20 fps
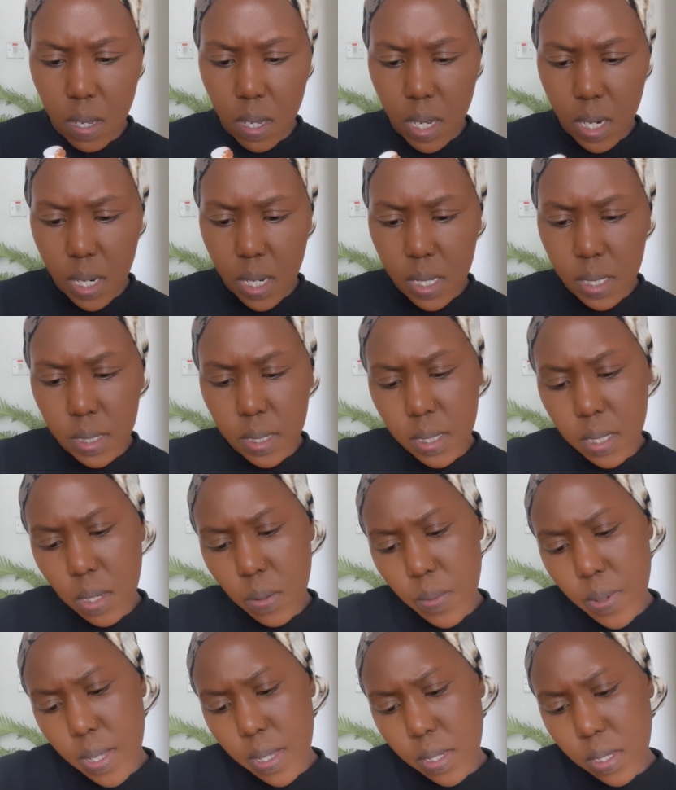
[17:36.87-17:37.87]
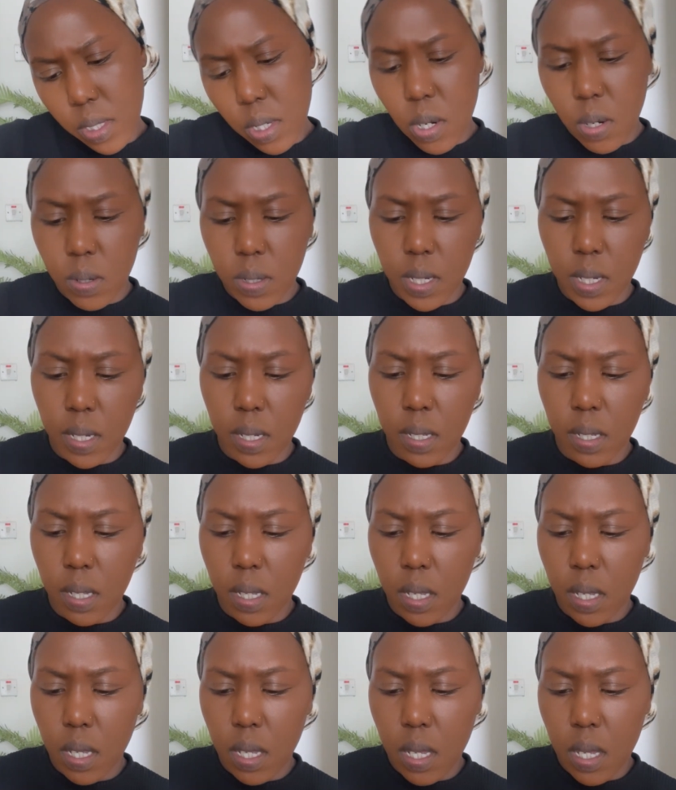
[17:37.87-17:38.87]
I can't see where the okay.
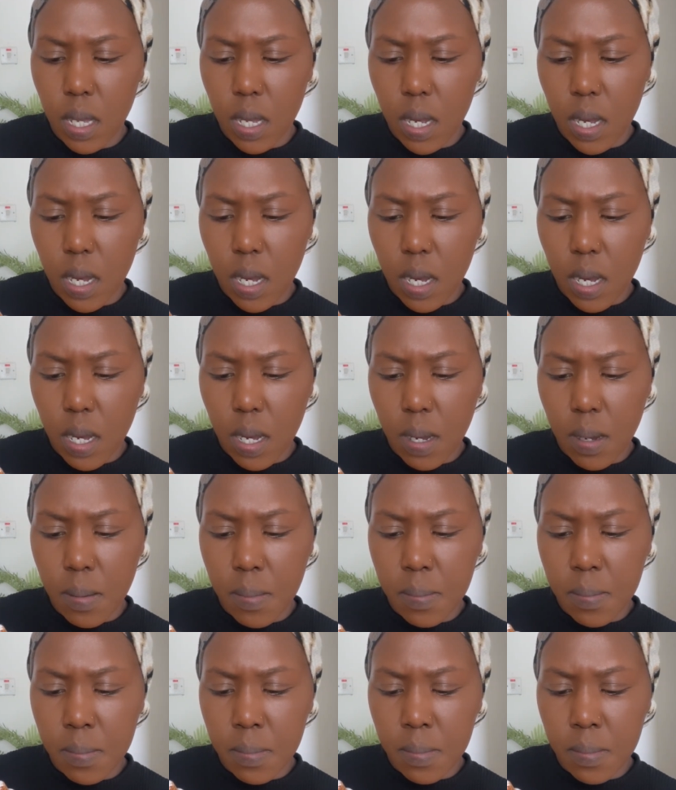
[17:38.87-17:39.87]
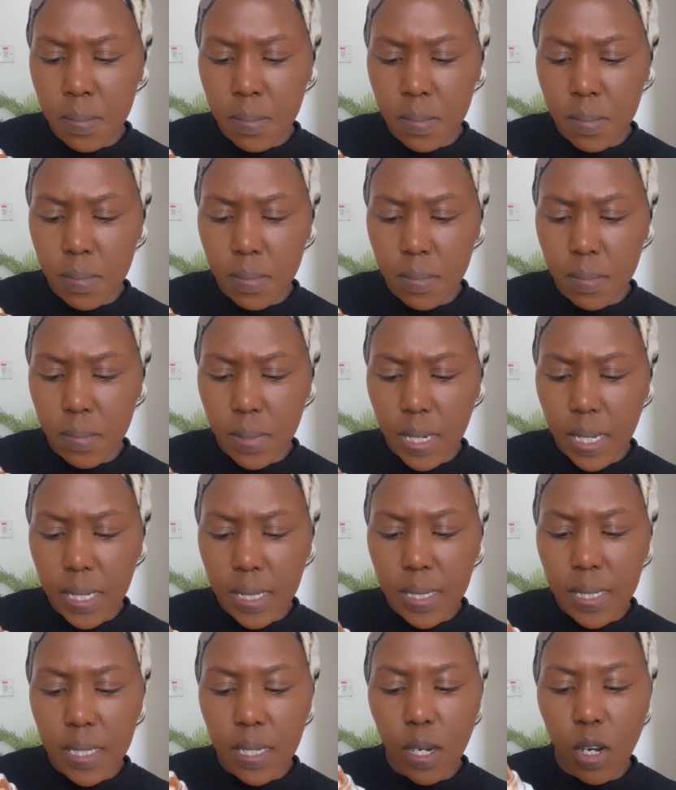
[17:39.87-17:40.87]
Um,
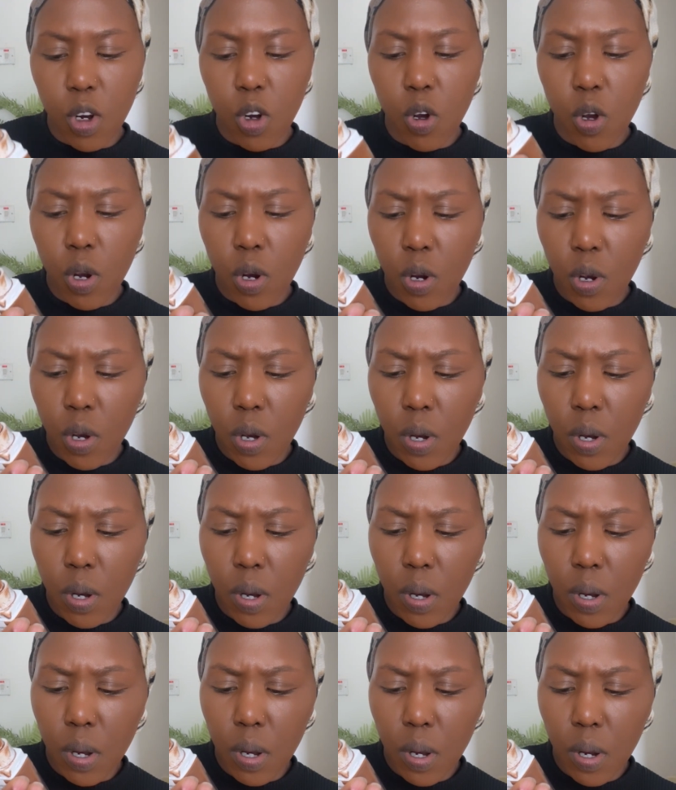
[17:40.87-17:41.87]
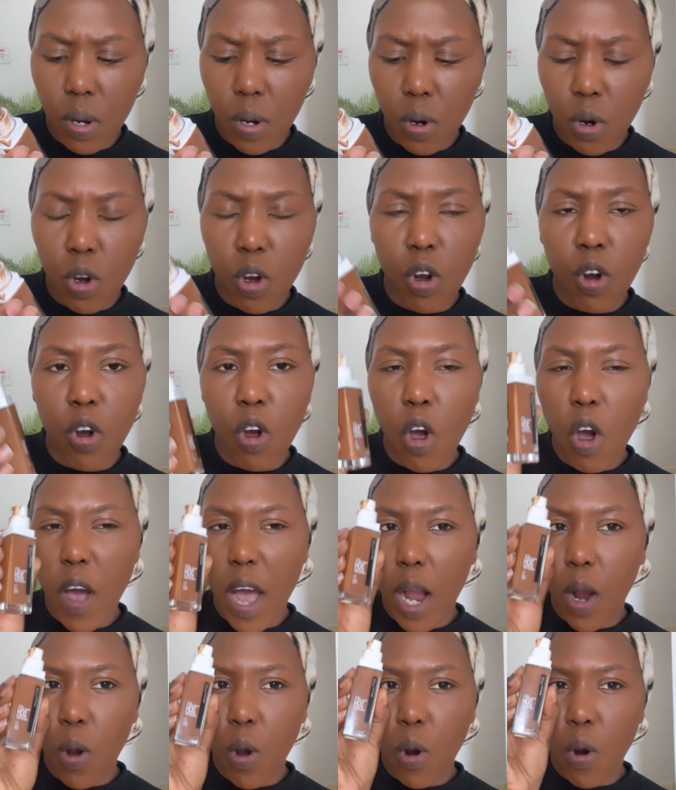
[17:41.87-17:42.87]
it's cocoa,
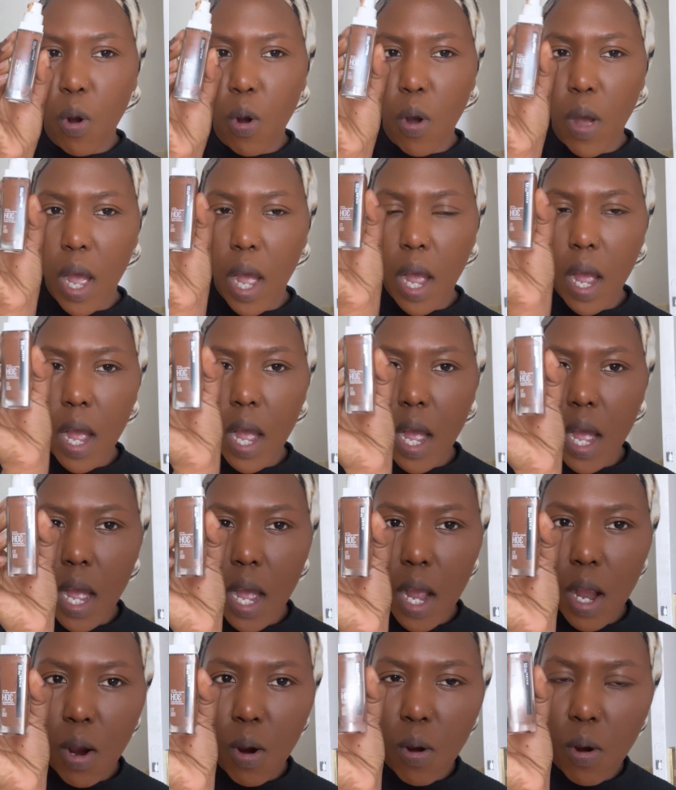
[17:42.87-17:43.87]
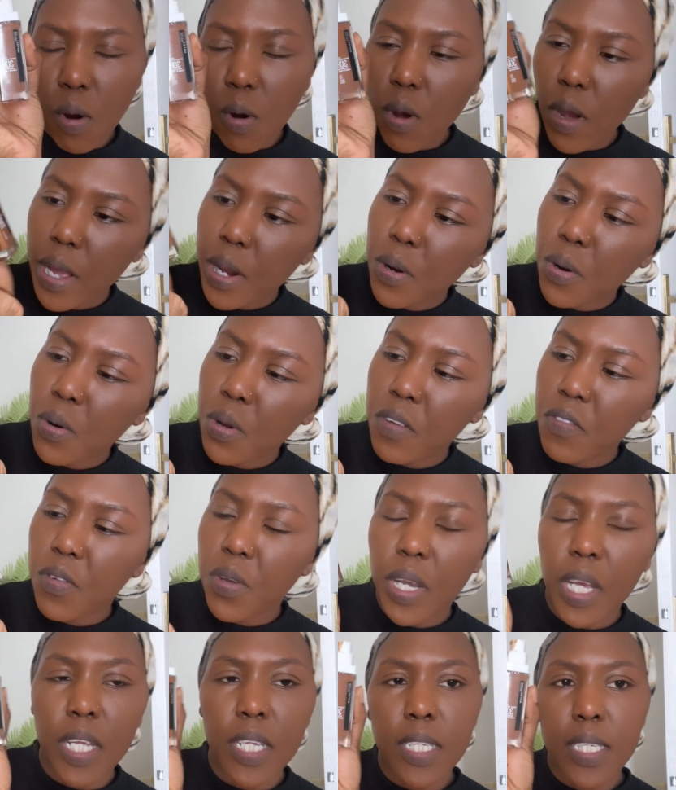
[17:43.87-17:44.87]
cocoa, cocoa, cocoa. I don't know if
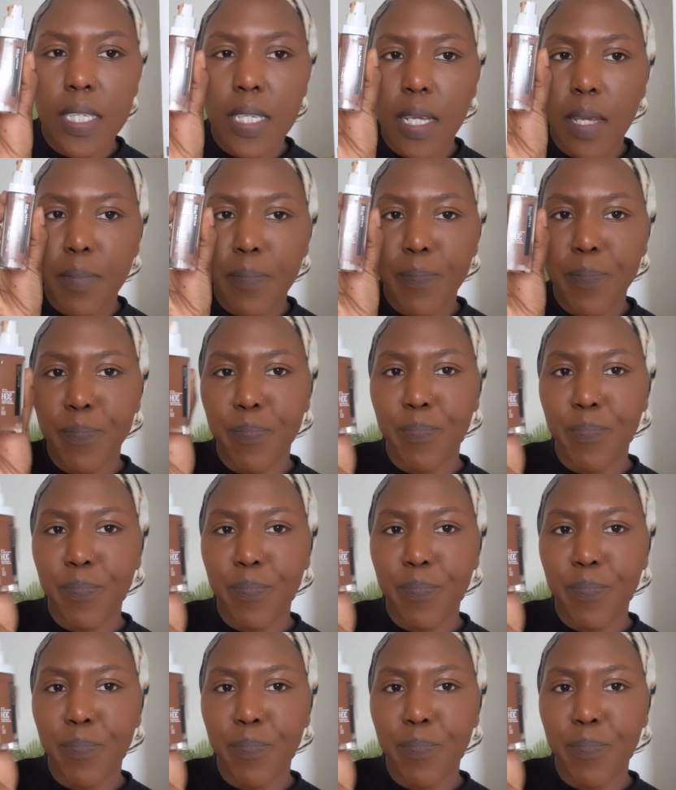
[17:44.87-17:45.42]
you can see.